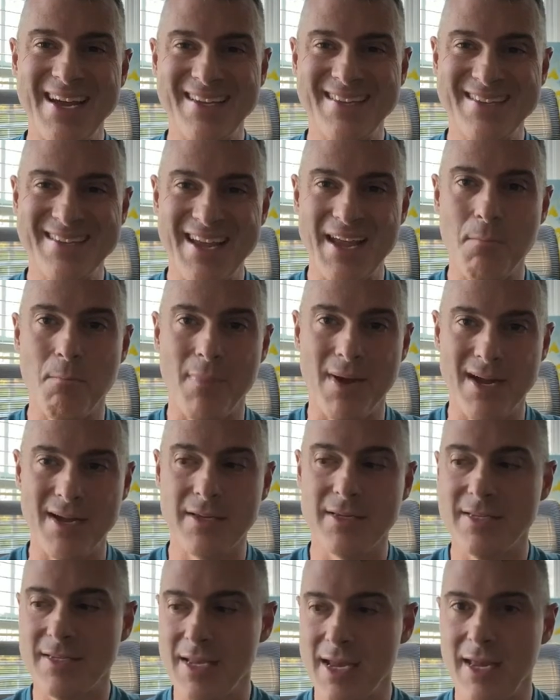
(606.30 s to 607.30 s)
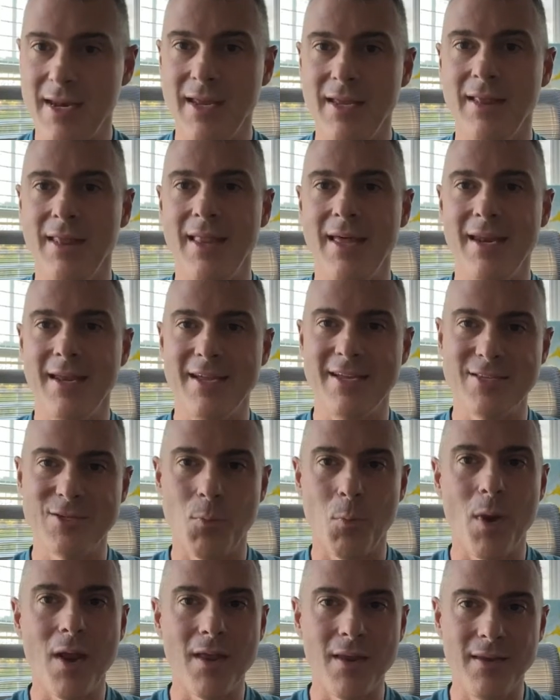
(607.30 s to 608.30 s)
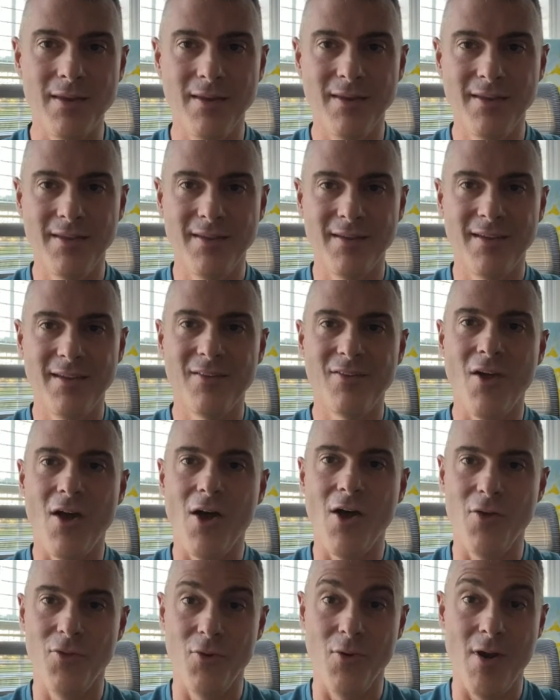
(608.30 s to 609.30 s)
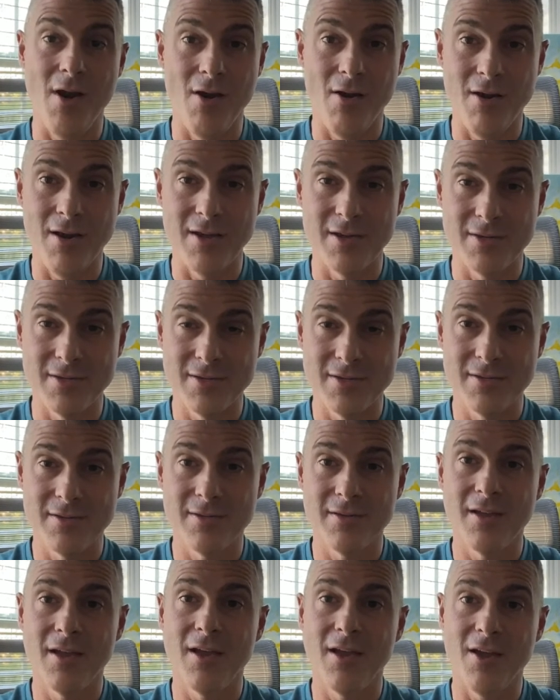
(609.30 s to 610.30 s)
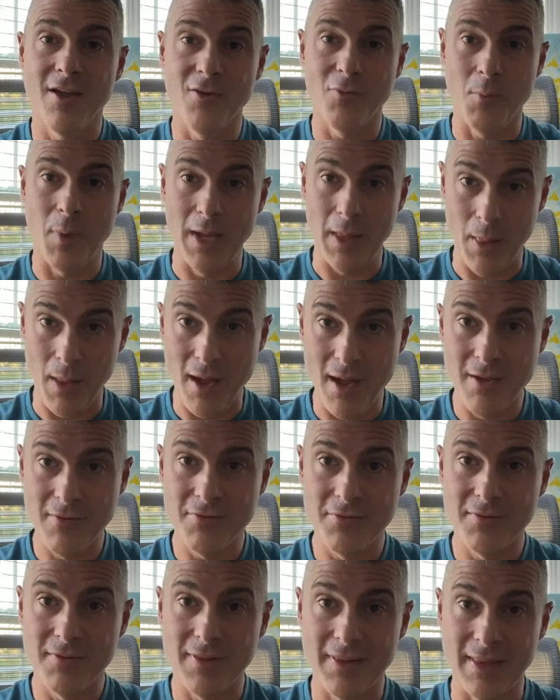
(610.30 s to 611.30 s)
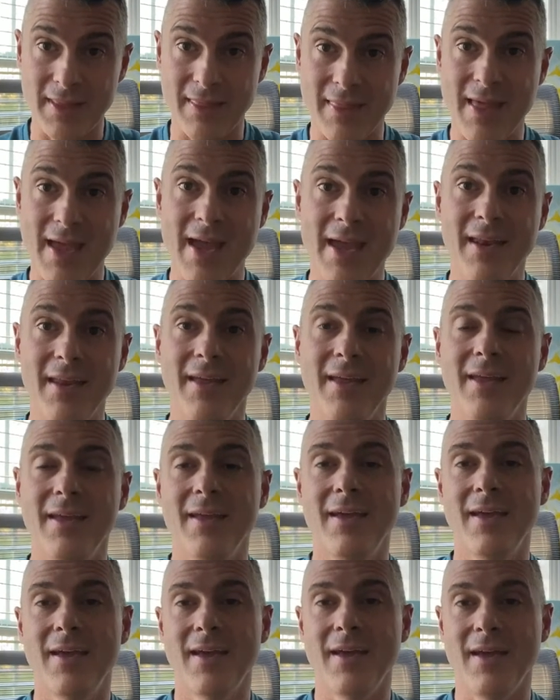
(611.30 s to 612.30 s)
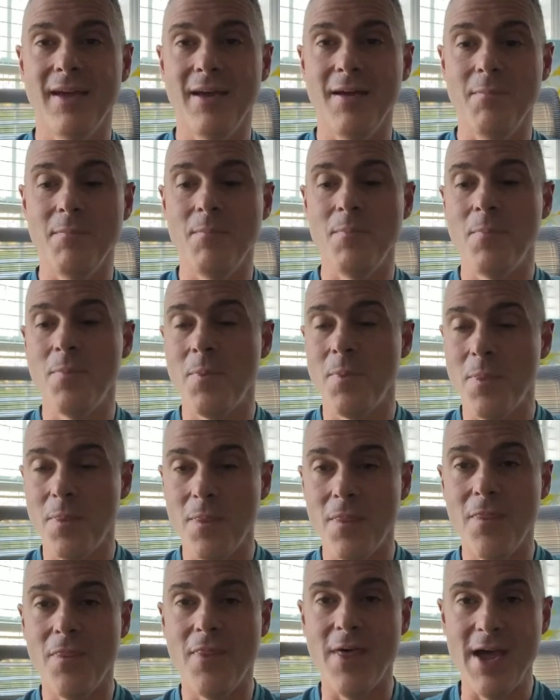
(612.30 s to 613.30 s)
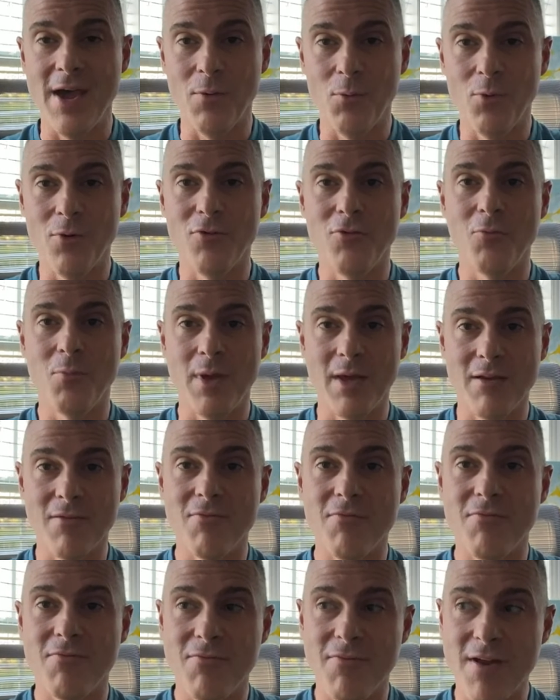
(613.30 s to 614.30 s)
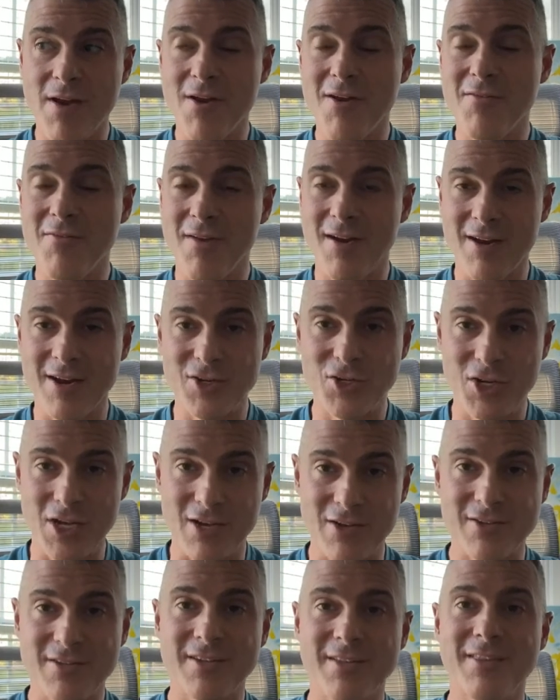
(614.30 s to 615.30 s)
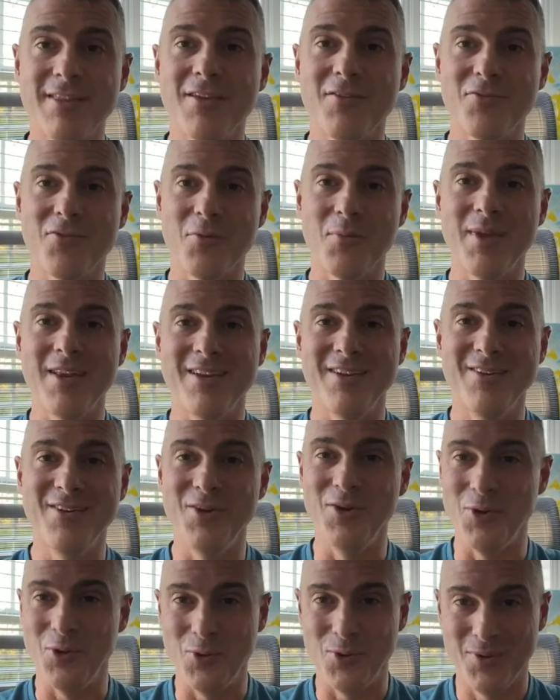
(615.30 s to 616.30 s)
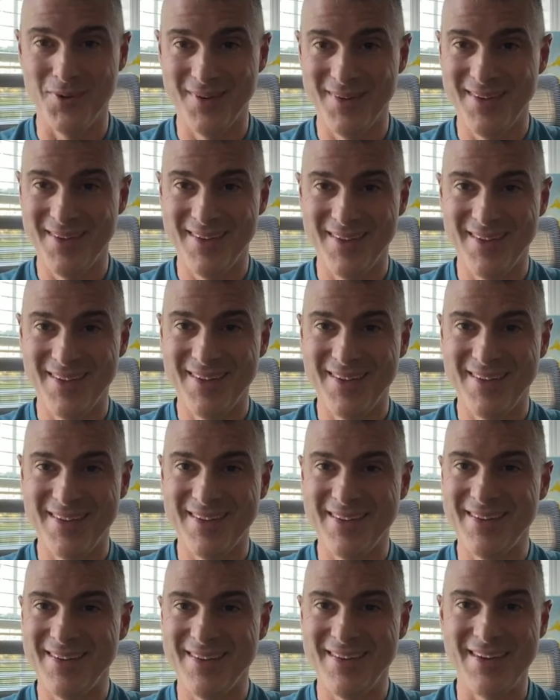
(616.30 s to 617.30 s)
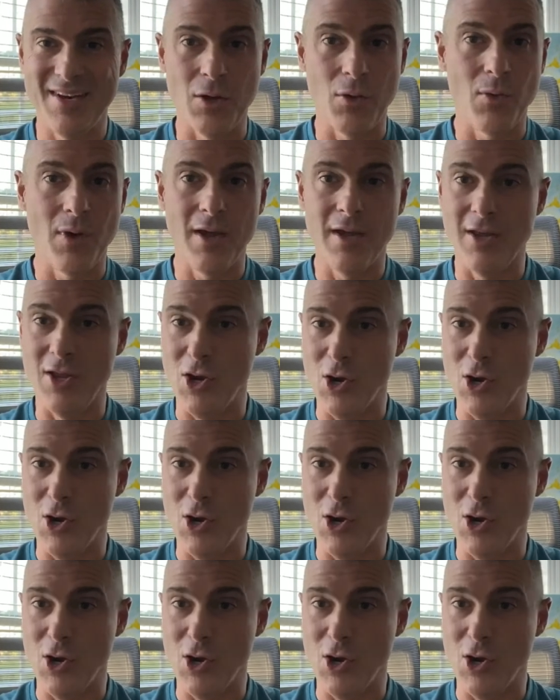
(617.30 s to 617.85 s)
that same mindset and letting it spread to other areas of my life. Like that, that would have been a very, very challenging thing for me to do, you know, a